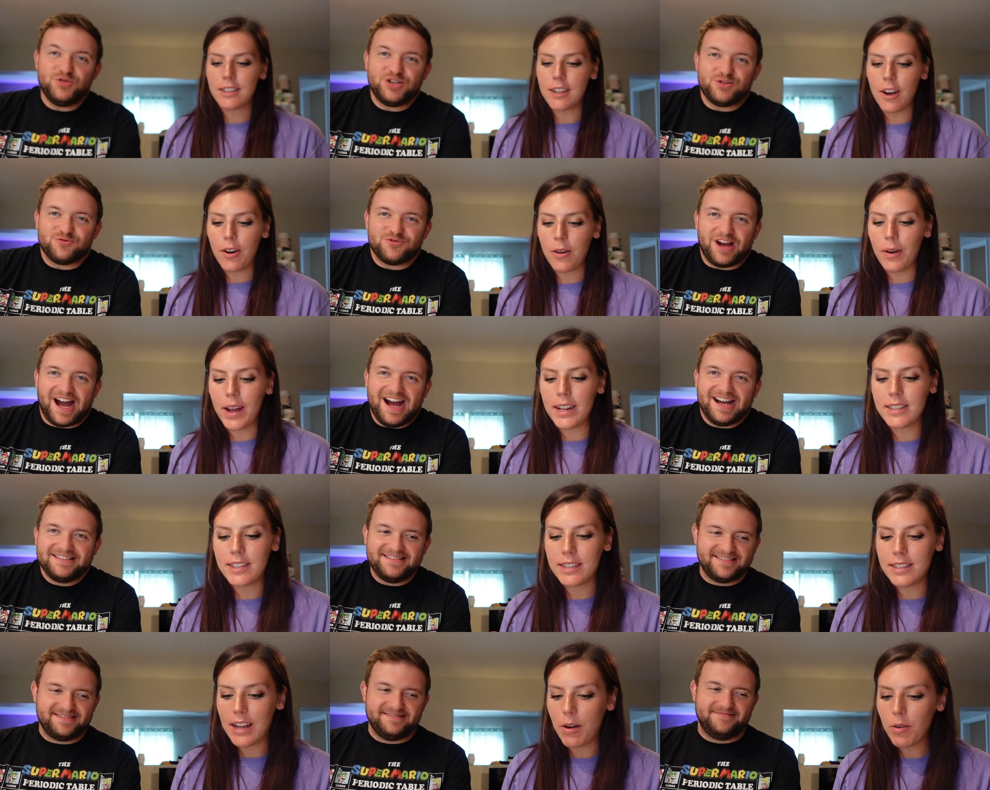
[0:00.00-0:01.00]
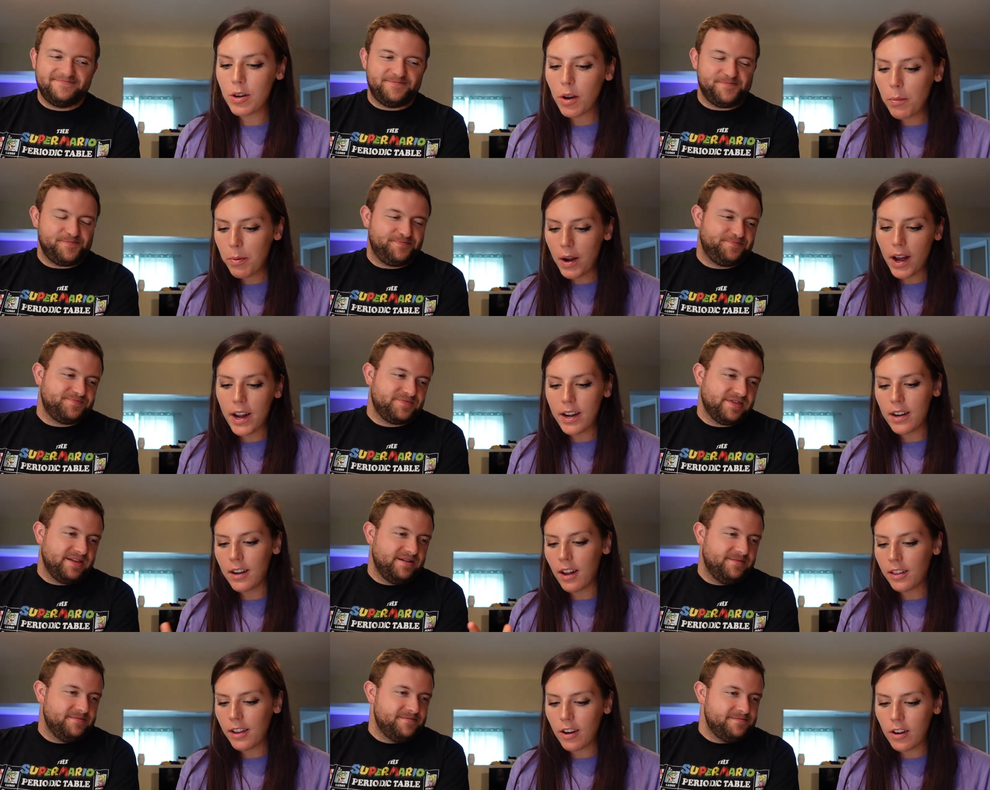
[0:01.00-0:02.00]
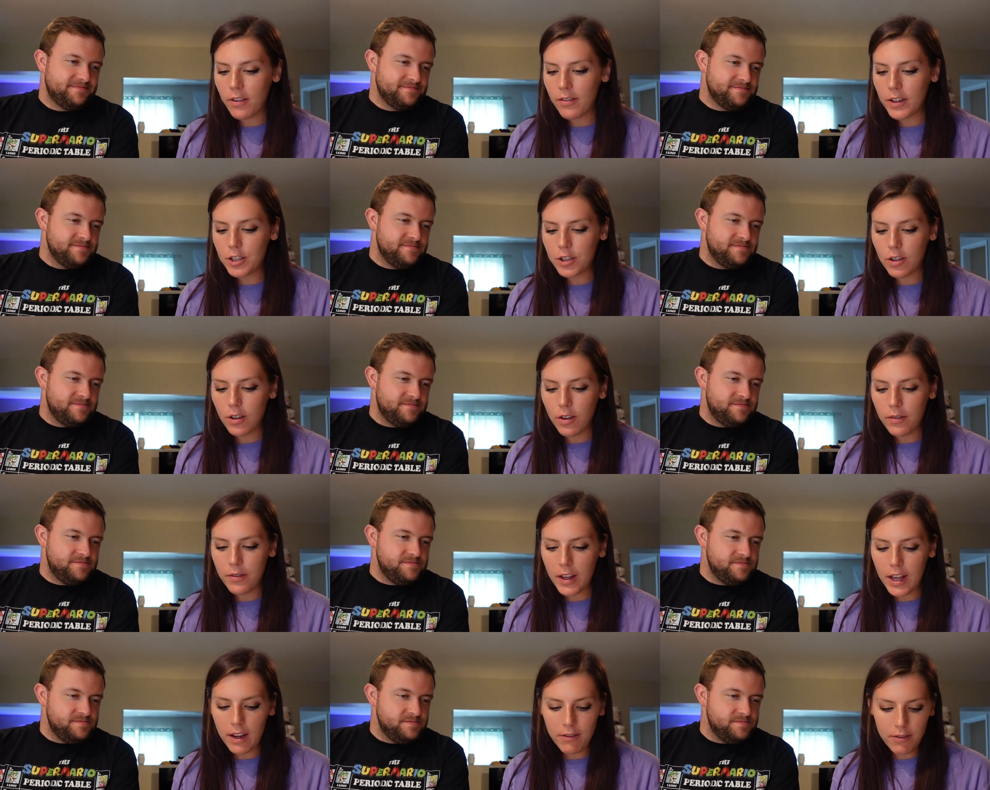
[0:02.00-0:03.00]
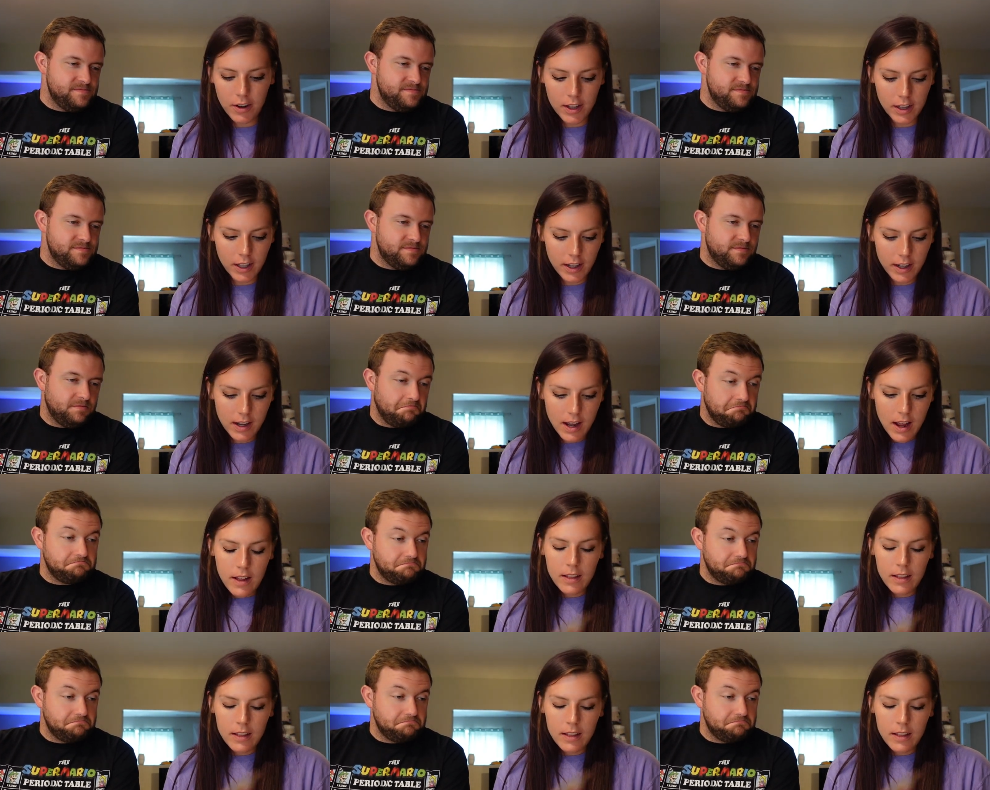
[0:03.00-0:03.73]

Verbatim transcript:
Speaker 1: So it's sourdough bread, nothing artificial, vegan friendly.